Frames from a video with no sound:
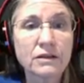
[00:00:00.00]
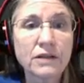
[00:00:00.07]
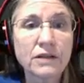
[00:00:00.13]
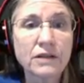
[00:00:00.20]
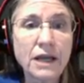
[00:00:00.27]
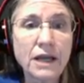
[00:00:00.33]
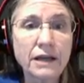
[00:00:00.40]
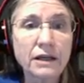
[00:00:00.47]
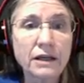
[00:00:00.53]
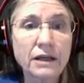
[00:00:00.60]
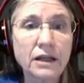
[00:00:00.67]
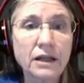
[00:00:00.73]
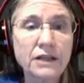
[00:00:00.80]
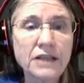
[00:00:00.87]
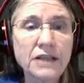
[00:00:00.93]
Today,
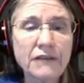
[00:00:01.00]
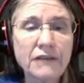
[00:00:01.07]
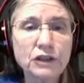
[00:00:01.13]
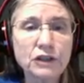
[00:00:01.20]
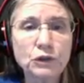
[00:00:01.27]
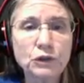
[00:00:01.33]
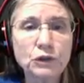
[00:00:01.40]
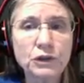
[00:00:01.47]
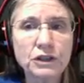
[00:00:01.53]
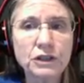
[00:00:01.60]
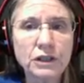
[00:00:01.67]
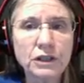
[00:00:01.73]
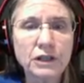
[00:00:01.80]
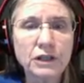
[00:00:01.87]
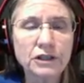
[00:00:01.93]
let's have a short
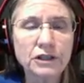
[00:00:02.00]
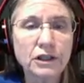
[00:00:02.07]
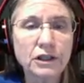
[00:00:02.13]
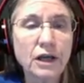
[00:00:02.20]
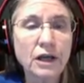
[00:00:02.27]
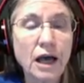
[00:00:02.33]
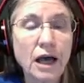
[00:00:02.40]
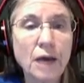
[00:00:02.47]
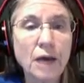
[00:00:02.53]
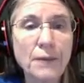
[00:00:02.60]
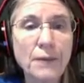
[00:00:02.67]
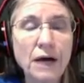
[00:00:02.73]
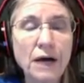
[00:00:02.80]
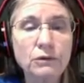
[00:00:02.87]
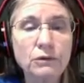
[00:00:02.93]
discussion
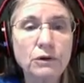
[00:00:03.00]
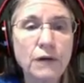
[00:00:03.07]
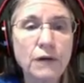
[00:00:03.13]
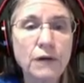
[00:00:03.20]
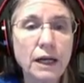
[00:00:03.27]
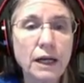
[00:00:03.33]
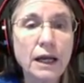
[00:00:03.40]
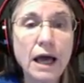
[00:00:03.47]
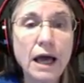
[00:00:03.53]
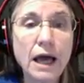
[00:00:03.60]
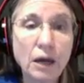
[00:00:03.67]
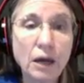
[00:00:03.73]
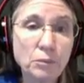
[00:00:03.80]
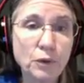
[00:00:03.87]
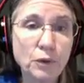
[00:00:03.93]
about creating
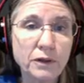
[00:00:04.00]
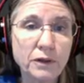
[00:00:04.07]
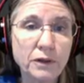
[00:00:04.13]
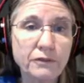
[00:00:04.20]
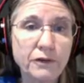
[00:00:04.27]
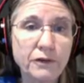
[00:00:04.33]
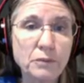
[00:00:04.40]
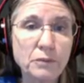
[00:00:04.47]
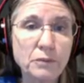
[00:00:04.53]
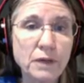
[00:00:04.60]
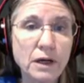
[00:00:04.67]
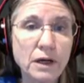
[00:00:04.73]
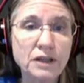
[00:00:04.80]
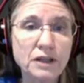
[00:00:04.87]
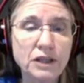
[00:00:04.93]
output from
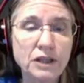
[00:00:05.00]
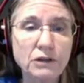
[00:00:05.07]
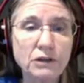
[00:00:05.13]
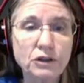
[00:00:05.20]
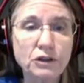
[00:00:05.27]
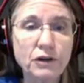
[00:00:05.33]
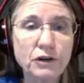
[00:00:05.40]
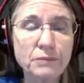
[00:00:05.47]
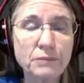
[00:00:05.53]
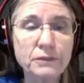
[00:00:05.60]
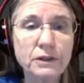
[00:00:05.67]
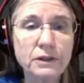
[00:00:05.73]
a shell script.